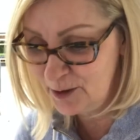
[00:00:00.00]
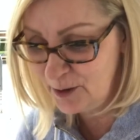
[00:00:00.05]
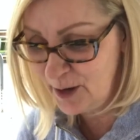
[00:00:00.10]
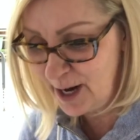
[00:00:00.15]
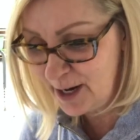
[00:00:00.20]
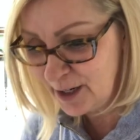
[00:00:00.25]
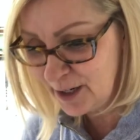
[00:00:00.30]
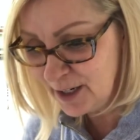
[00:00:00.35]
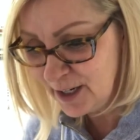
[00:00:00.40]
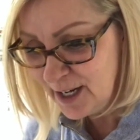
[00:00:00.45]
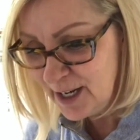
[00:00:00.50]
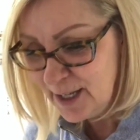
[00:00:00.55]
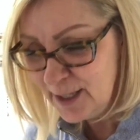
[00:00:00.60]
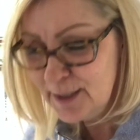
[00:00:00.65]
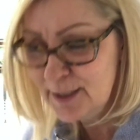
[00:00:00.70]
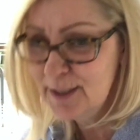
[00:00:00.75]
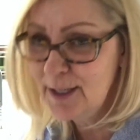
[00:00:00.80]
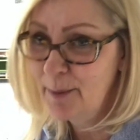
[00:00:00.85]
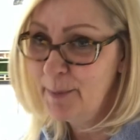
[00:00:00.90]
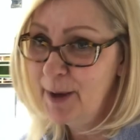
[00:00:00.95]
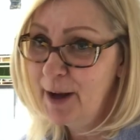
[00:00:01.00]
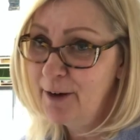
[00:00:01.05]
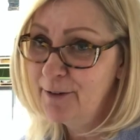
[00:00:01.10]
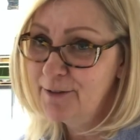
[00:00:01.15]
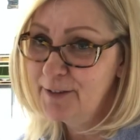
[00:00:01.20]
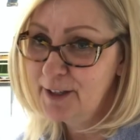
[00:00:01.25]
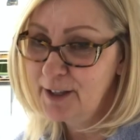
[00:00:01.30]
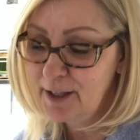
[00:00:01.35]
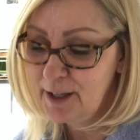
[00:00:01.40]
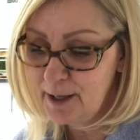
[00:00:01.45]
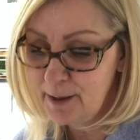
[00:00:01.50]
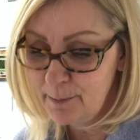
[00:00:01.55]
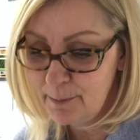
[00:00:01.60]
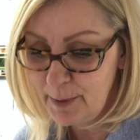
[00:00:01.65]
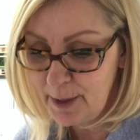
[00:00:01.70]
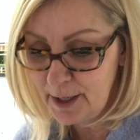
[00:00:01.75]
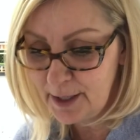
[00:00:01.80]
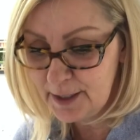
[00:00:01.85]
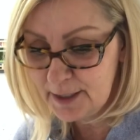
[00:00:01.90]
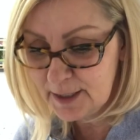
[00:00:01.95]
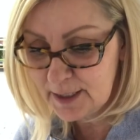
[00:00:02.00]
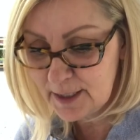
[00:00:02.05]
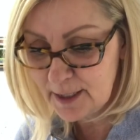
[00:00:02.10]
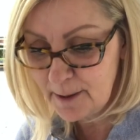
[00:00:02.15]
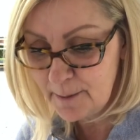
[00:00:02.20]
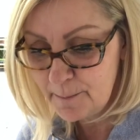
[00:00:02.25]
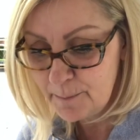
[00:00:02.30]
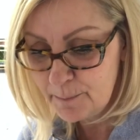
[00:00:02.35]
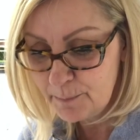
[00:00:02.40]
Gregor, somehow feeling embarrassed.